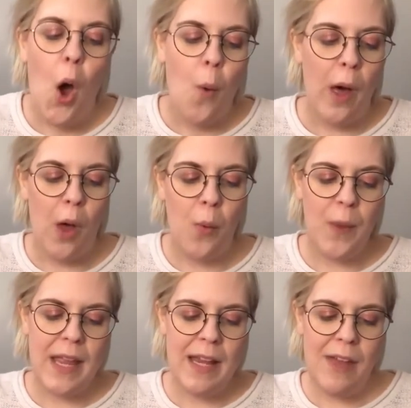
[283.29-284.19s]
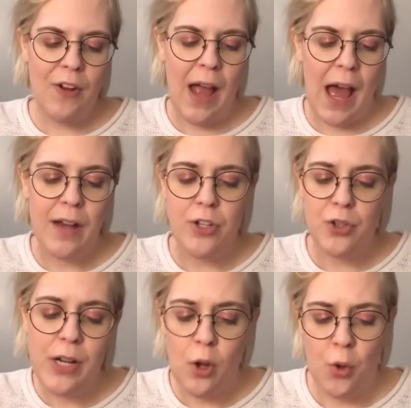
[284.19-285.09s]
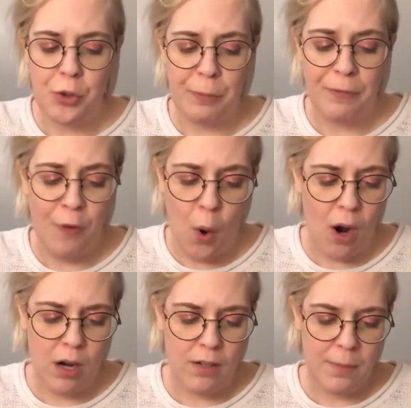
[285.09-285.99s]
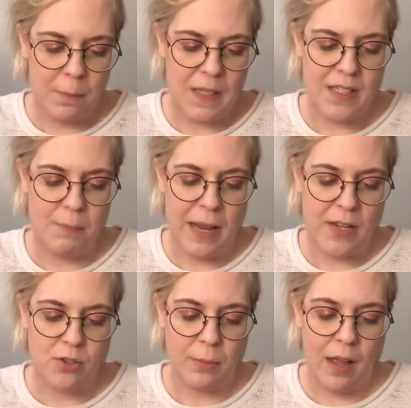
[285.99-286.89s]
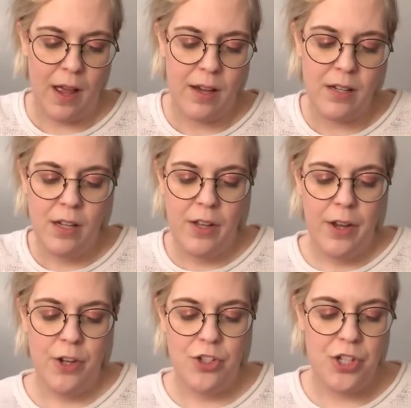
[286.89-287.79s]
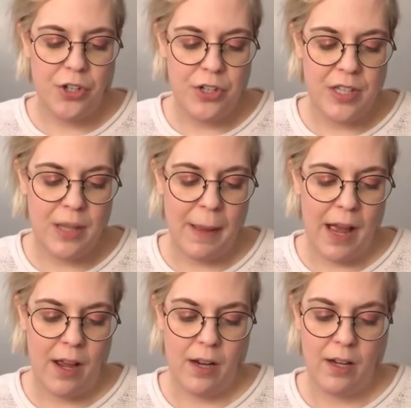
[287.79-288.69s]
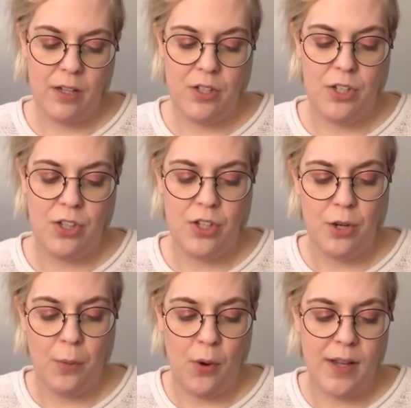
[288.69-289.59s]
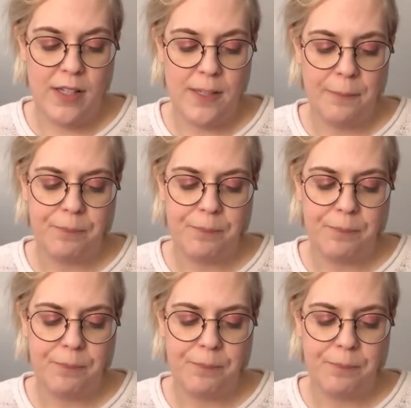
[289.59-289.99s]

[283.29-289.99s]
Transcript: Well, we never had a drink holder before, Mrs. Banks replied. She turned to the back to the two boys.